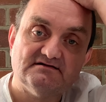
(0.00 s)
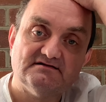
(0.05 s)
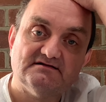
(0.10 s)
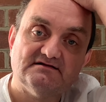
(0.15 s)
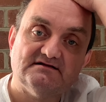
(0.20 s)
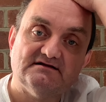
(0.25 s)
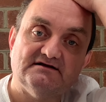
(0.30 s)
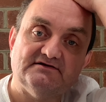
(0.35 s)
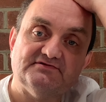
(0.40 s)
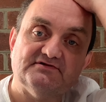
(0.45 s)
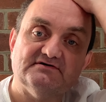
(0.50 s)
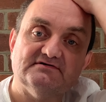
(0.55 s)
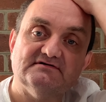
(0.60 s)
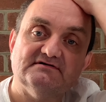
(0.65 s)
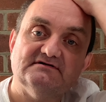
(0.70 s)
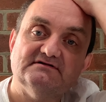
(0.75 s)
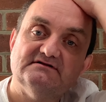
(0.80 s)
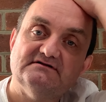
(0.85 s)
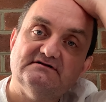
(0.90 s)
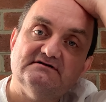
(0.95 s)
And
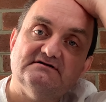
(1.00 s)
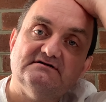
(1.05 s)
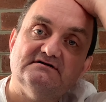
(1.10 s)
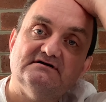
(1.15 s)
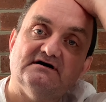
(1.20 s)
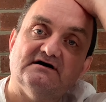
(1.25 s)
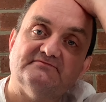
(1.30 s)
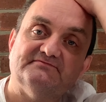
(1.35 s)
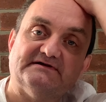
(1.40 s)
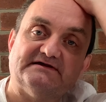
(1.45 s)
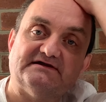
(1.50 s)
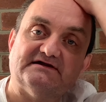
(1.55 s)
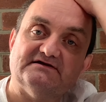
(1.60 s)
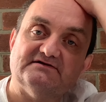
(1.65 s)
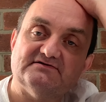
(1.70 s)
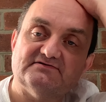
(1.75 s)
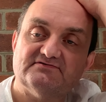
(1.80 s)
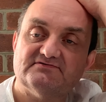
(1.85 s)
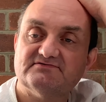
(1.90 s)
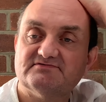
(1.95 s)
I think
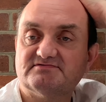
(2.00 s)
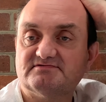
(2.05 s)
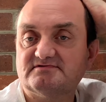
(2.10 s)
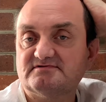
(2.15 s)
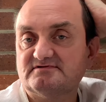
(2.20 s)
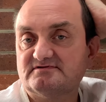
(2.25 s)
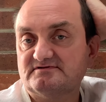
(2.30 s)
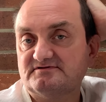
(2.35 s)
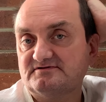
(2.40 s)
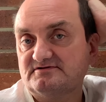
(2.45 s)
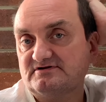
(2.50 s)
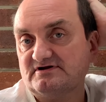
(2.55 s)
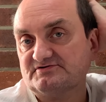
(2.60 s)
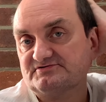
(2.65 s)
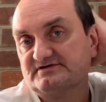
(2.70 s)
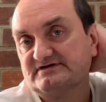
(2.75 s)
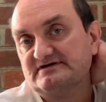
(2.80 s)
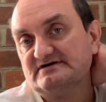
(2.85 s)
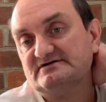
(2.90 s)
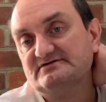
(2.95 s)
it's
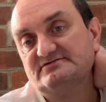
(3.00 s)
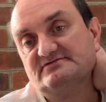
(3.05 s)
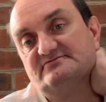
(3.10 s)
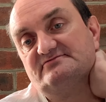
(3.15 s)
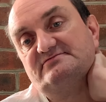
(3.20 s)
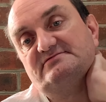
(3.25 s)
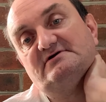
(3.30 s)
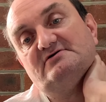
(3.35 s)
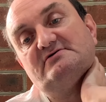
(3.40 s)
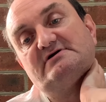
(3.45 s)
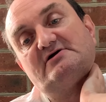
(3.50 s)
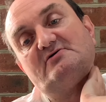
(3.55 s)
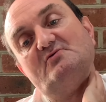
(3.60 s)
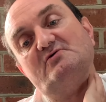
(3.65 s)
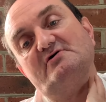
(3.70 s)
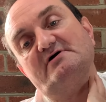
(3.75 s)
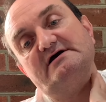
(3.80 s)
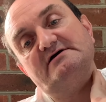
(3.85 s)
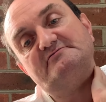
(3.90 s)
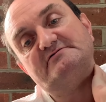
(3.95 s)
just a case of doing
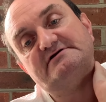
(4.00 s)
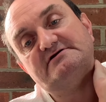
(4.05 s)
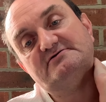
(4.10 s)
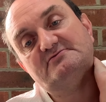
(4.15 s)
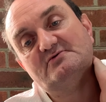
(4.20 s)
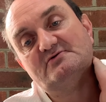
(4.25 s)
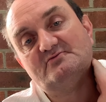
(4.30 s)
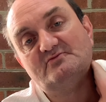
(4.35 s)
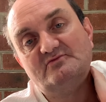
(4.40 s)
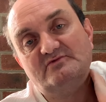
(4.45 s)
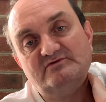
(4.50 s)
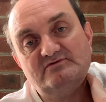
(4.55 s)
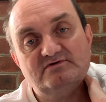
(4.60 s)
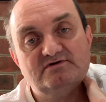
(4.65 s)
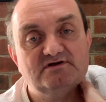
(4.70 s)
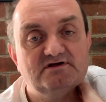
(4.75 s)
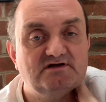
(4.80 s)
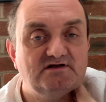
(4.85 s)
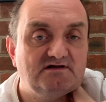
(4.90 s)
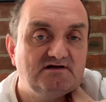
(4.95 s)
whatever you want with
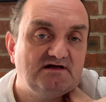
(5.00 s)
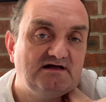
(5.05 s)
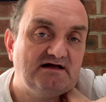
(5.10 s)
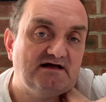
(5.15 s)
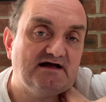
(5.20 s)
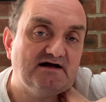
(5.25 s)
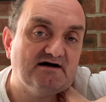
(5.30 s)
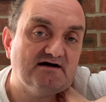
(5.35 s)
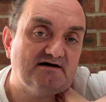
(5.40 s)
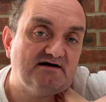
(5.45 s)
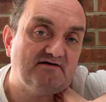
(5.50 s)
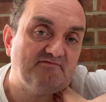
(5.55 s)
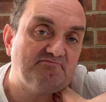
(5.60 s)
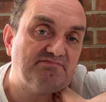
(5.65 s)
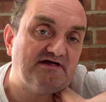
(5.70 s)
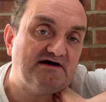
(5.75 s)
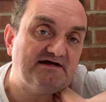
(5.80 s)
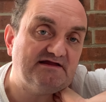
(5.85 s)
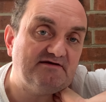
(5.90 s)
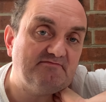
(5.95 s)
and
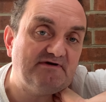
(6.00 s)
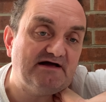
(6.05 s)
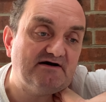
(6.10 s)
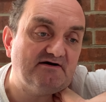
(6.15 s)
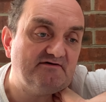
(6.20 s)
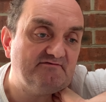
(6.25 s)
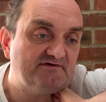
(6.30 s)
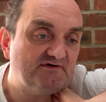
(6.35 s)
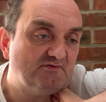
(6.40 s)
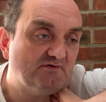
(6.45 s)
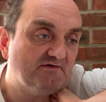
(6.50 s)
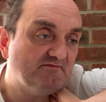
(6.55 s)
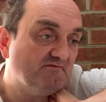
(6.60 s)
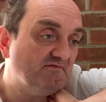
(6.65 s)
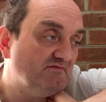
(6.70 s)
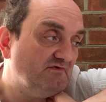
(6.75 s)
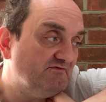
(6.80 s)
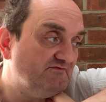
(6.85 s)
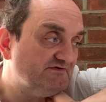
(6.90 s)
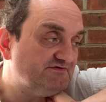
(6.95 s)
playing them however you want
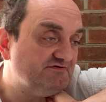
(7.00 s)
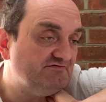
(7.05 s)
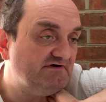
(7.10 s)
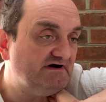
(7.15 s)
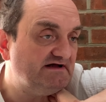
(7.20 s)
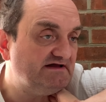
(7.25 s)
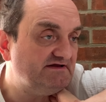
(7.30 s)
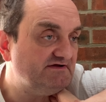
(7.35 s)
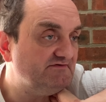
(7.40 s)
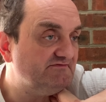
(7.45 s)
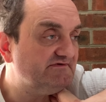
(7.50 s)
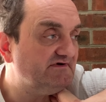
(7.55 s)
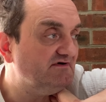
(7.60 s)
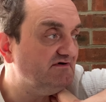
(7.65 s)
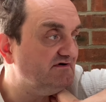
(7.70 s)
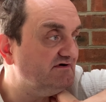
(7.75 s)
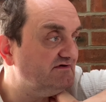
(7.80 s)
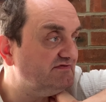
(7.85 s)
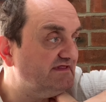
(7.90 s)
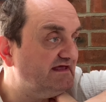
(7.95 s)
with the terrain you've
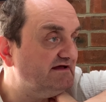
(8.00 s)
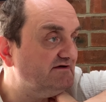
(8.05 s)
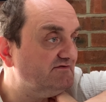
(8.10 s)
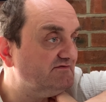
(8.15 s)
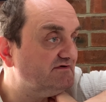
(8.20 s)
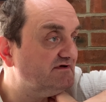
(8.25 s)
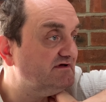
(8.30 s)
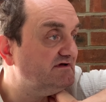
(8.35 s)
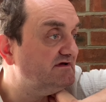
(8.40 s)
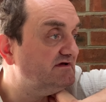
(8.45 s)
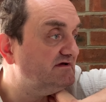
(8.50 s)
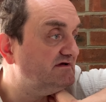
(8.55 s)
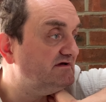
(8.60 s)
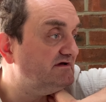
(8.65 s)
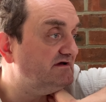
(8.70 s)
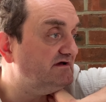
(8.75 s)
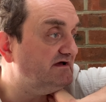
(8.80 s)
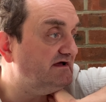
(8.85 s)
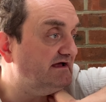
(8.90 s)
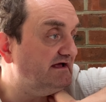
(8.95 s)
got now,
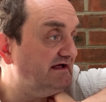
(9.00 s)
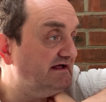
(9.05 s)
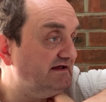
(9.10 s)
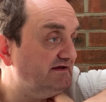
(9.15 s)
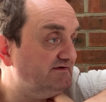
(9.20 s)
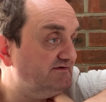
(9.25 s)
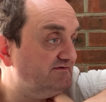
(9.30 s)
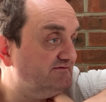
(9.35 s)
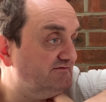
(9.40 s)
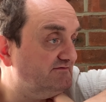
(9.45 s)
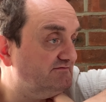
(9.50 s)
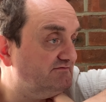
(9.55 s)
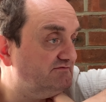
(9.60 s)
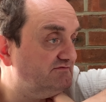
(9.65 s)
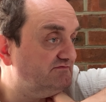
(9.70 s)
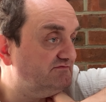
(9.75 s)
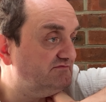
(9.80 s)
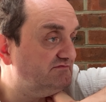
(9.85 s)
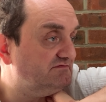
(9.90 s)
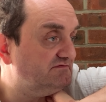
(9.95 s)

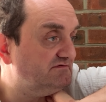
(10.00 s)
and